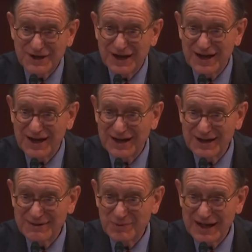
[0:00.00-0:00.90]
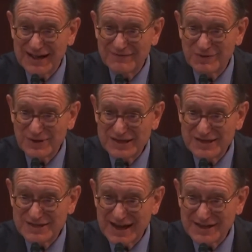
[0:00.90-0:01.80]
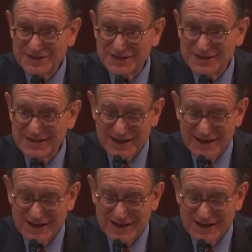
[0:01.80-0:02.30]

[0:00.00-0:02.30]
why haven't we sanctioned